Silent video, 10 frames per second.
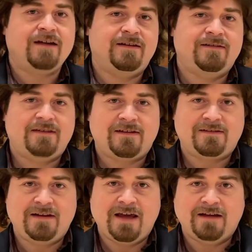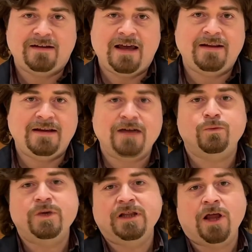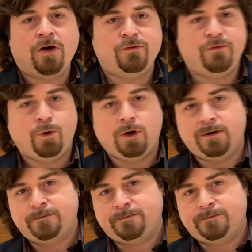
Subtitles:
exist yet, and yet we long for.